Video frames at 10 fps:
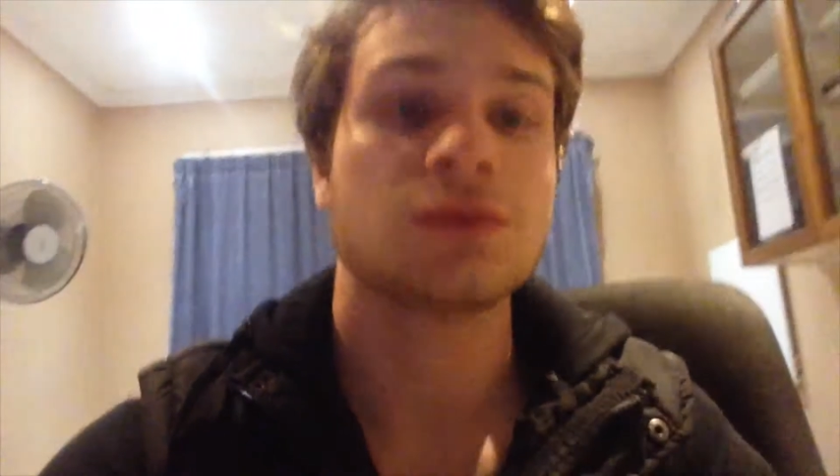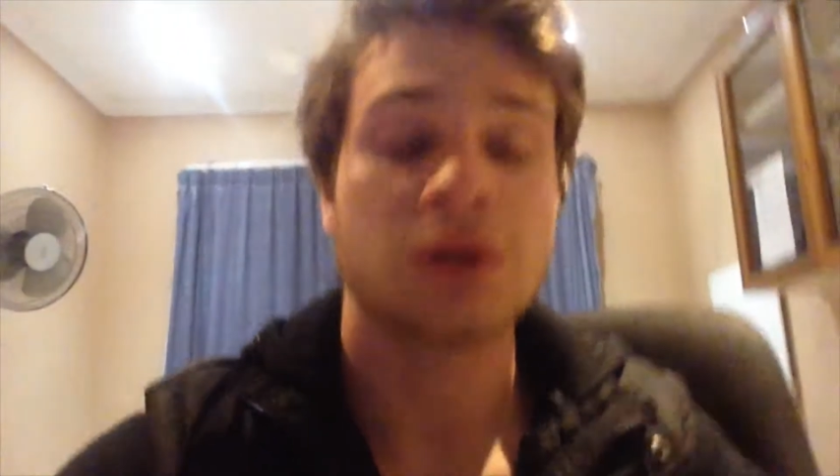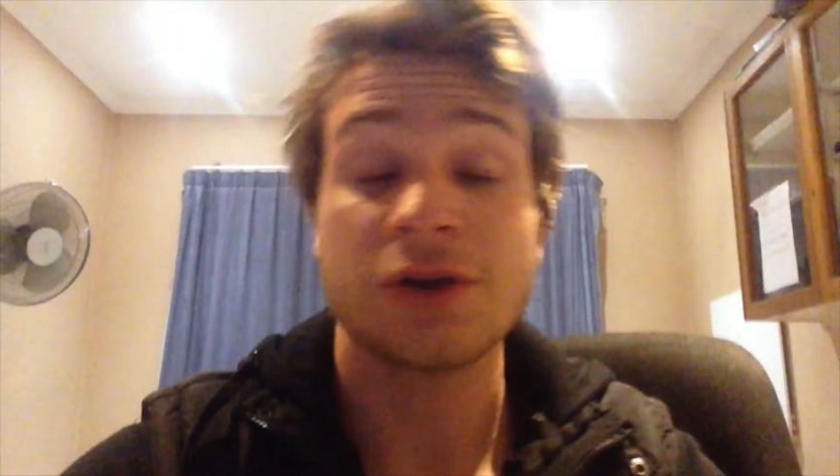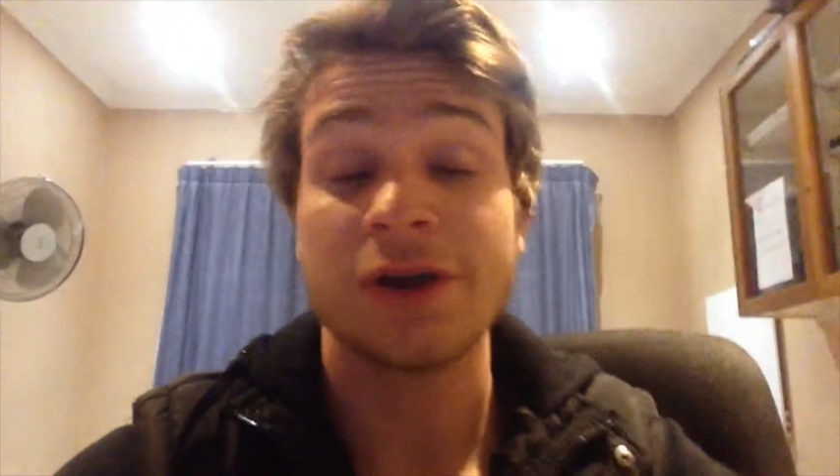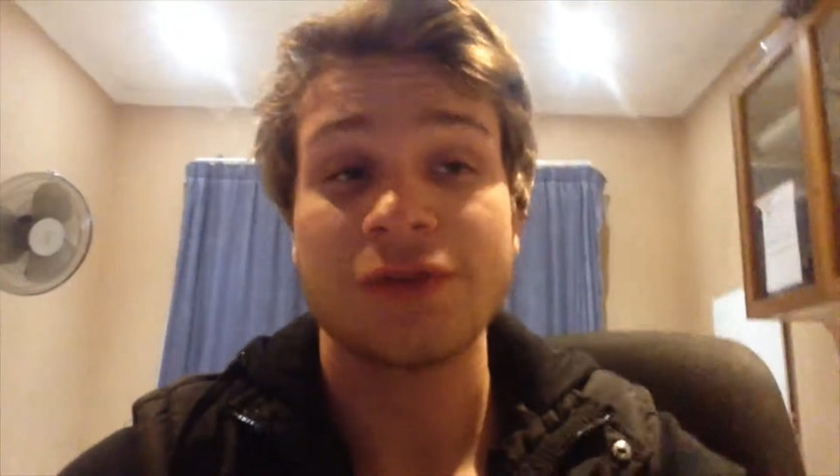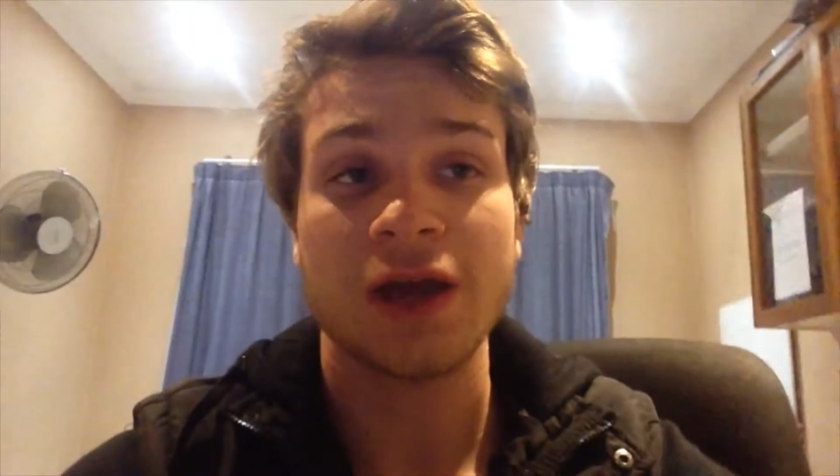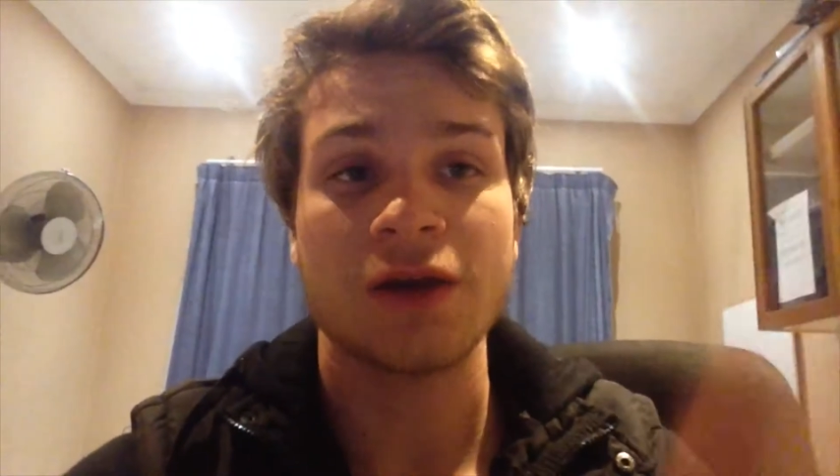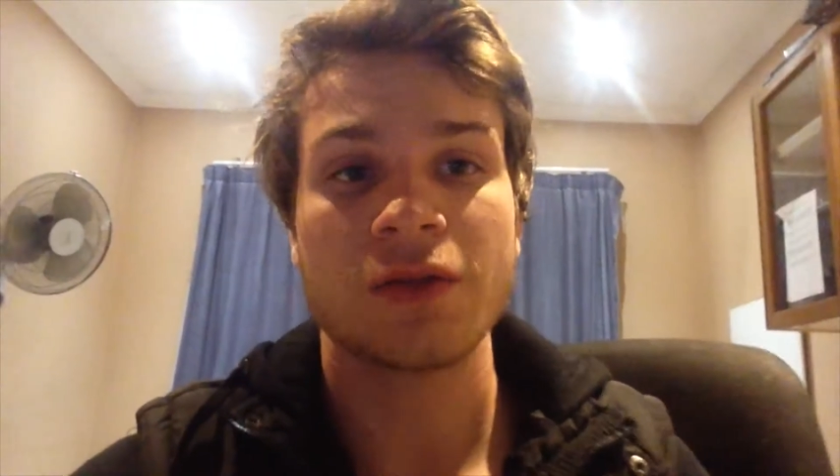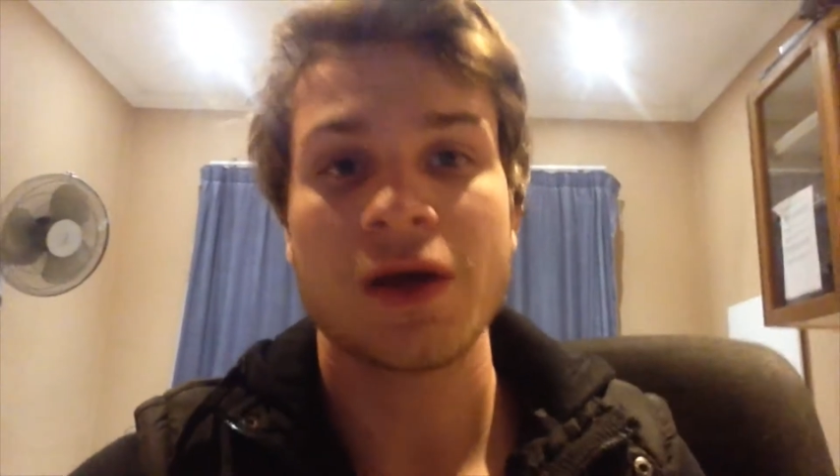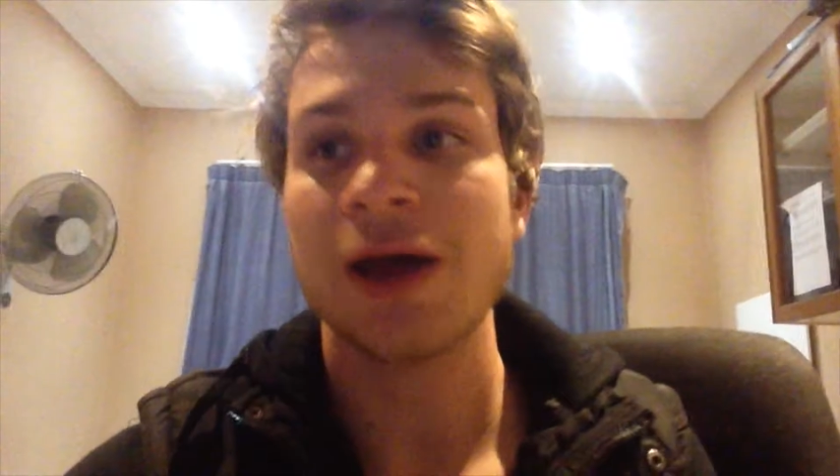Well, I don't have to
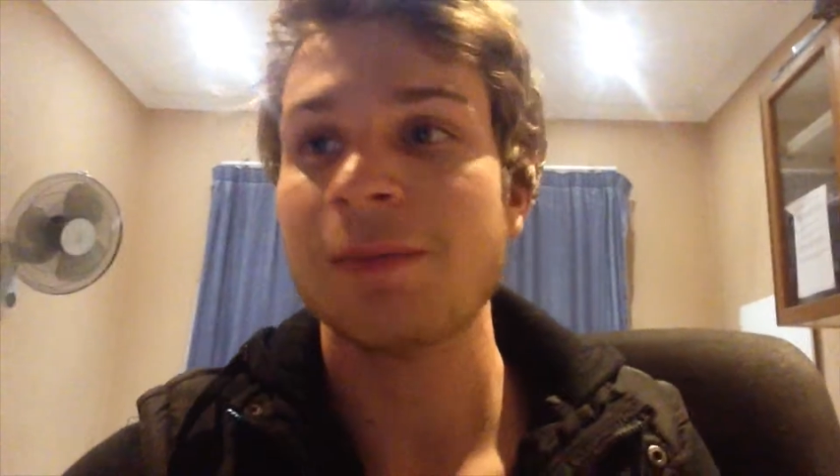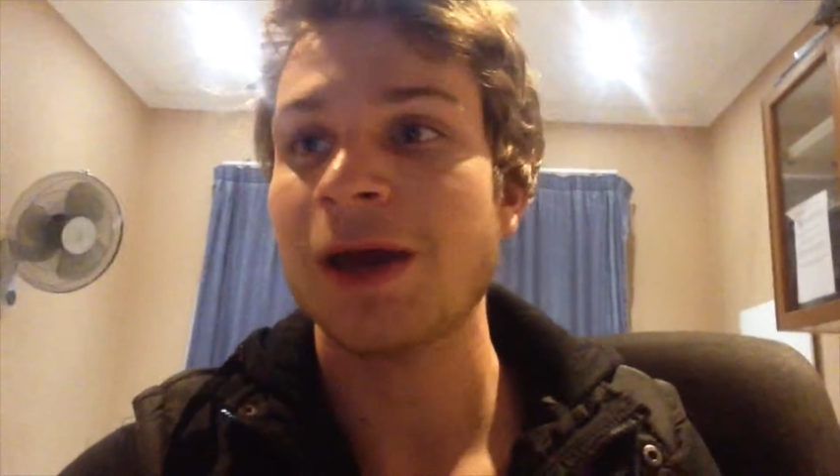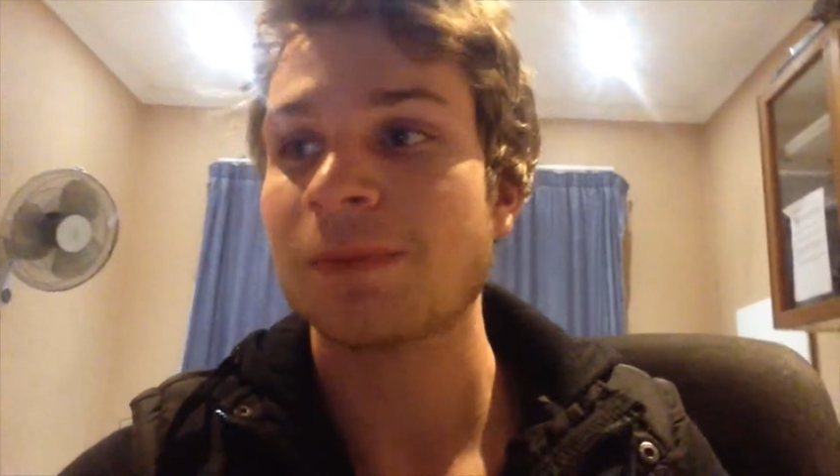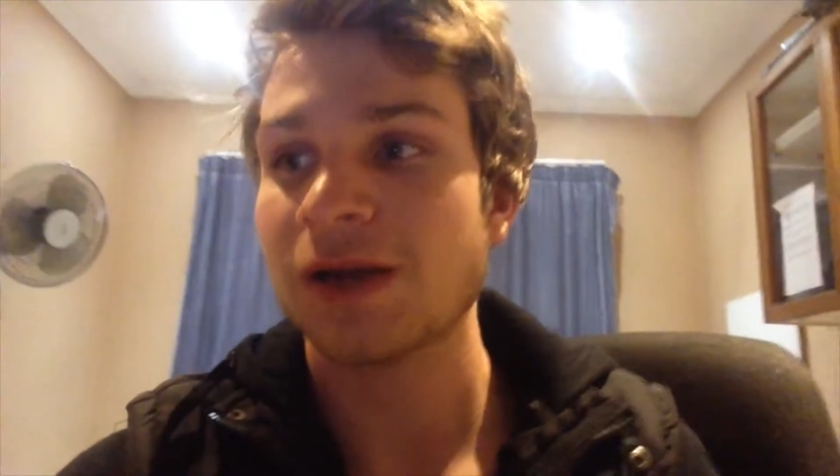edit on the iMac,